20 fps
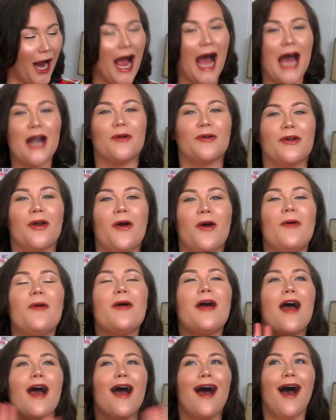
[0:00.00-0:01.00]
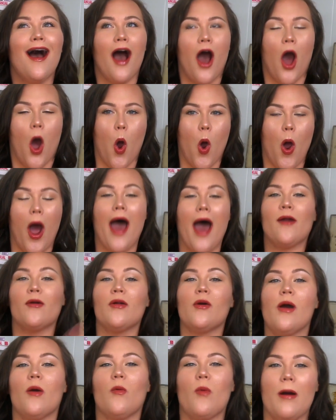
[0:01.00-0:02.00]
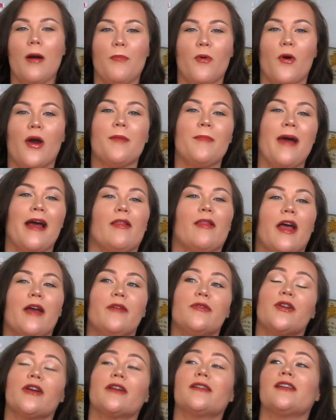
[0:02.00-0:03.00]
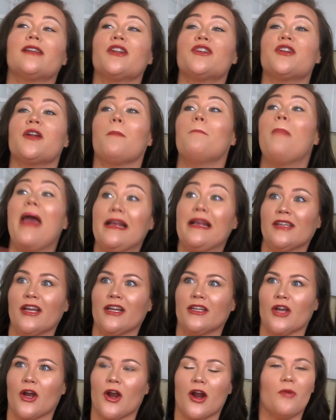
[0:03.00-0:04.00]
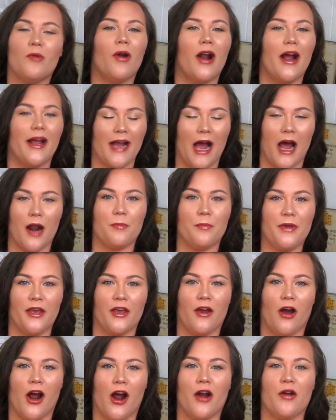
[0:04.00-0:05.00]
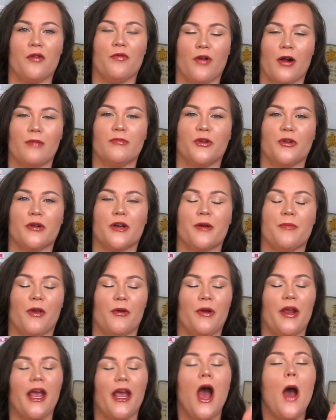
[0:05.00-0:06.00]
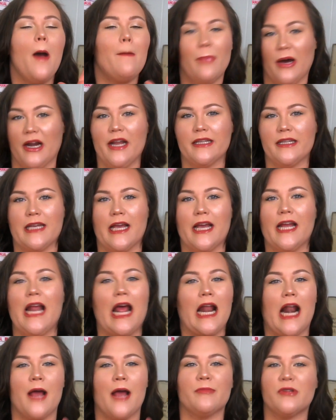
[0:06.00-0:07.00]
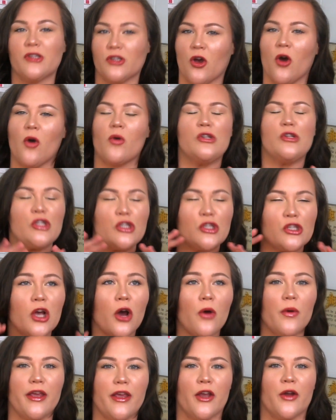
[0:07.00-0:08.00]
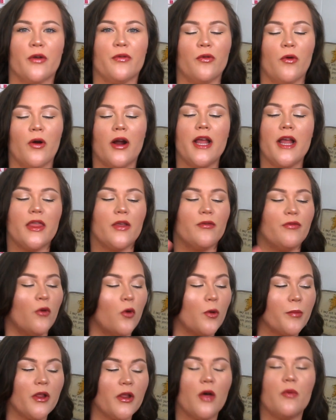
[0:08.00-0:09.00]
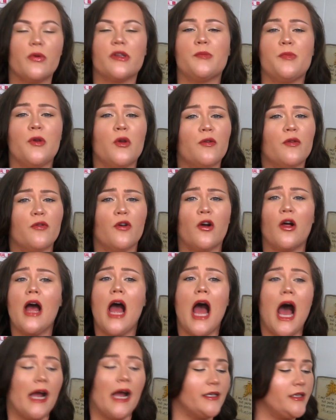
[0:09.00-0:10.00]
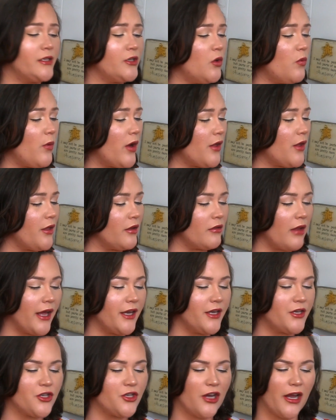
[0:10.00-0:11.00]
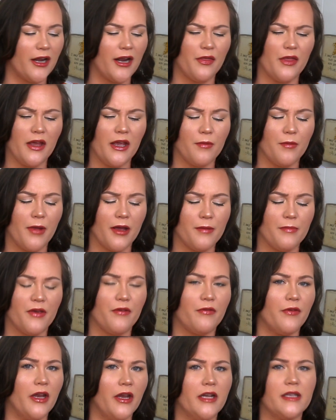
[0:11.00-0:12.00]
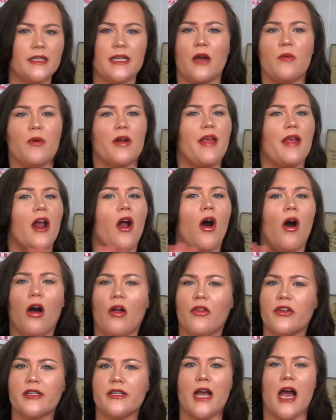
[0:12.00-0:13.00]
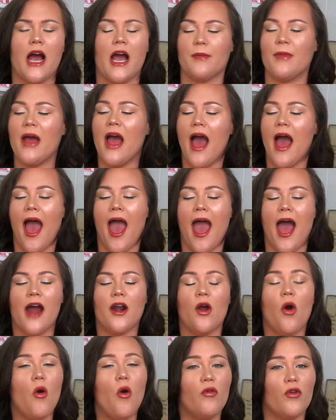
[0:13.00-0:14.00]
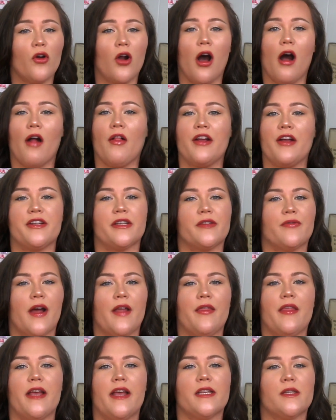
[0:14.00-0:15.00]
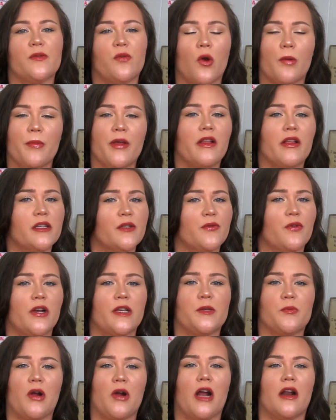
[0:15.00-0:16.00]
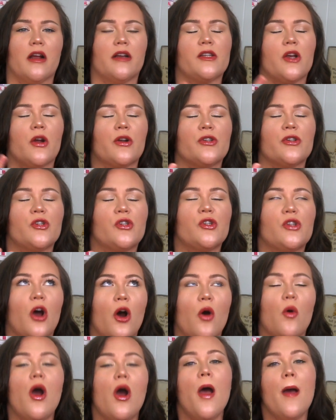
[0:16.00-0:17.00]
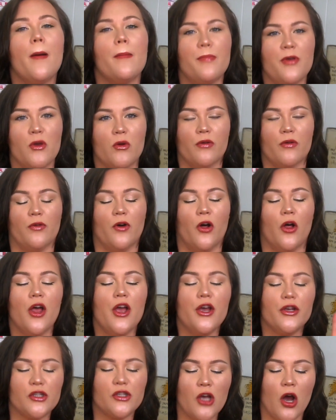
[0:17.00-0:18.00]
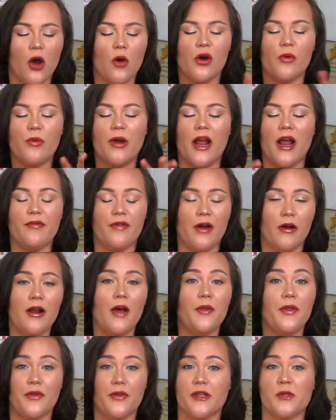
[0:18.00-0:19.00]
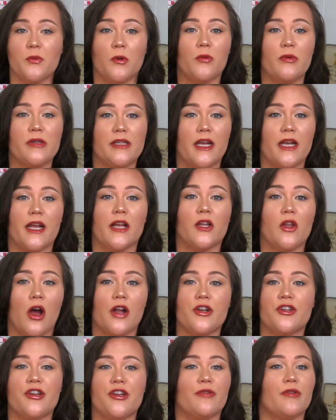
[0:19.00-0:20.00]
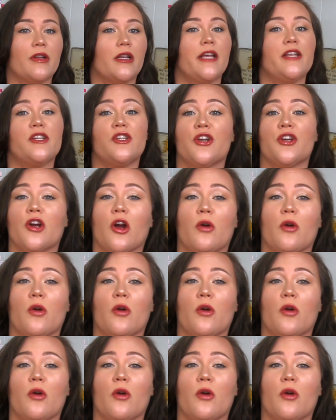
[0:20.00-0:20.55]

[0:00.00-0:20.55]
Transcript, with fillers: I don't know I don't know at what point my life took such an amazing turn where I got a PR from Lunar Beauty, but it did, and I'm so, so here for it. The formula was beautiful. I still wear the lightest shade. I think it might be Venus. I wear that all the time. And overall, I just find that his formulas for his products are so beautiful. So when I found out that this one was getting launched and released, your